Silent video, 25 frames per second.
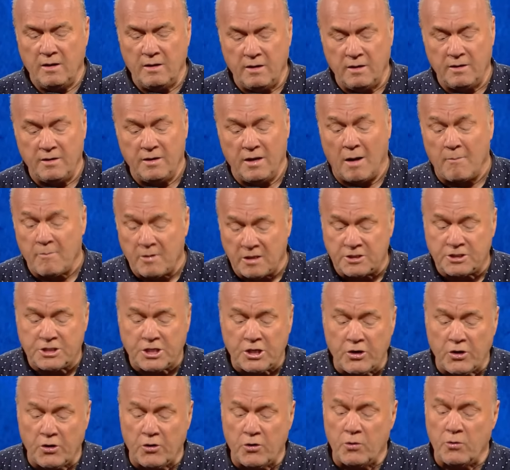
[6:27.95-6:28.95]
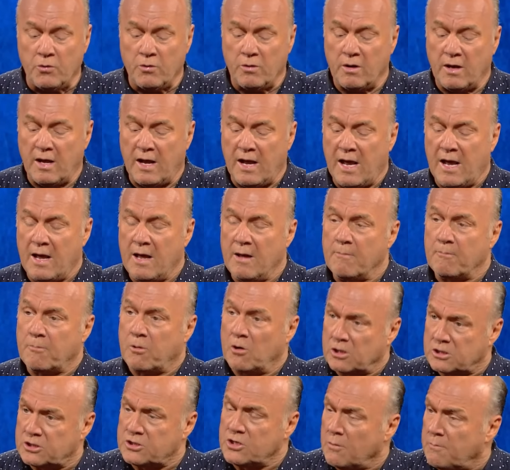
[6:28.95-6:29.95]
Number two,
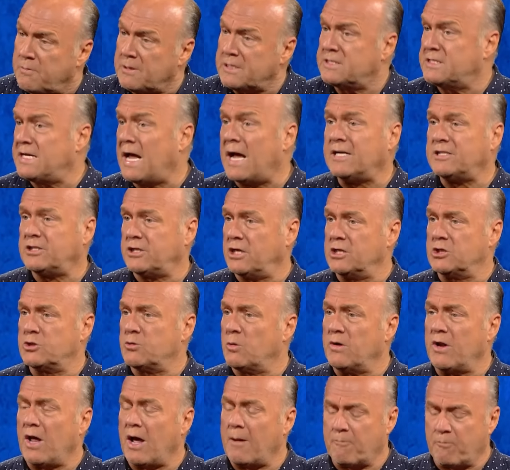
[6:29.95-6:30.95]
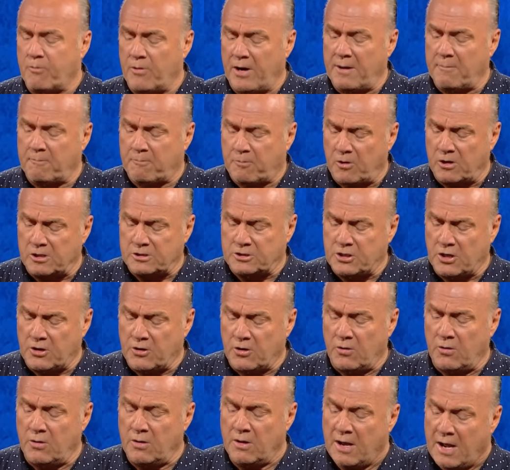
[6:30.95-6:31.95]
personal possessions will not bring
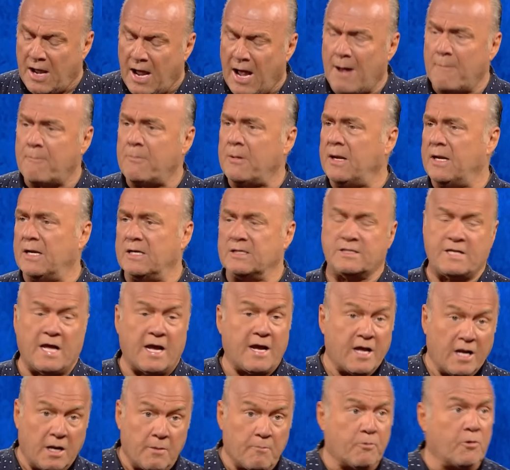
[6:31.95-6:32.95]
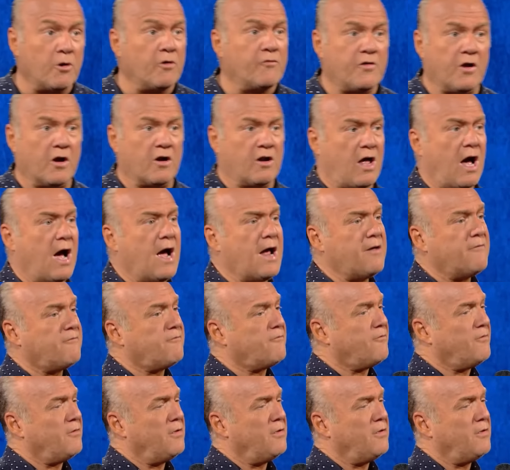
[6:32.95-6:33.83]
personal happiness. They can improve your life,